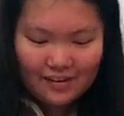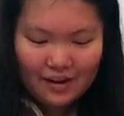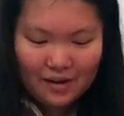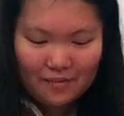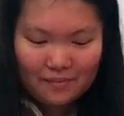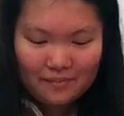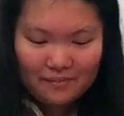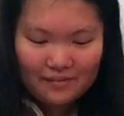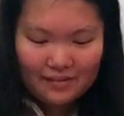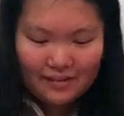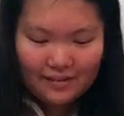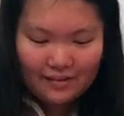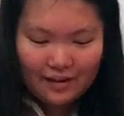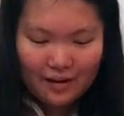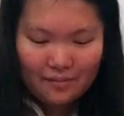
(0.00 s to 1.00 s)

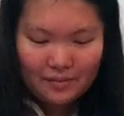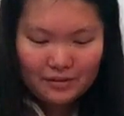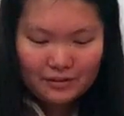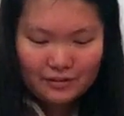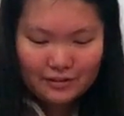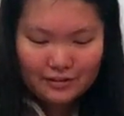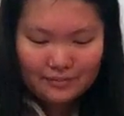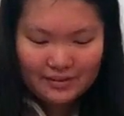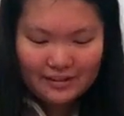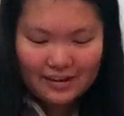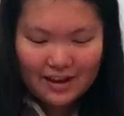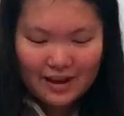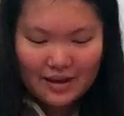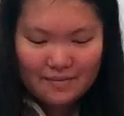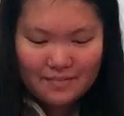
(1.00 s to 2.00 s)
almost Christmas
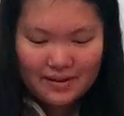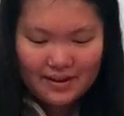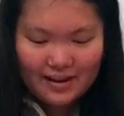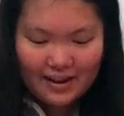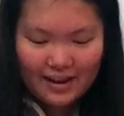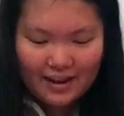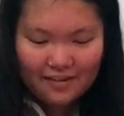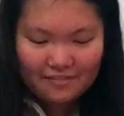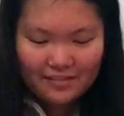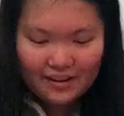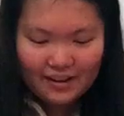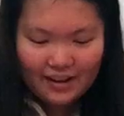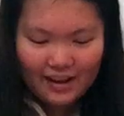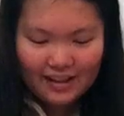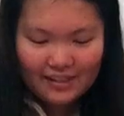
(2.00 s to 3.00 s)
time and I have
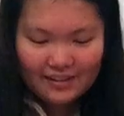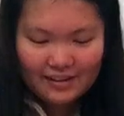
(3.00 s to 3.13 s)
not had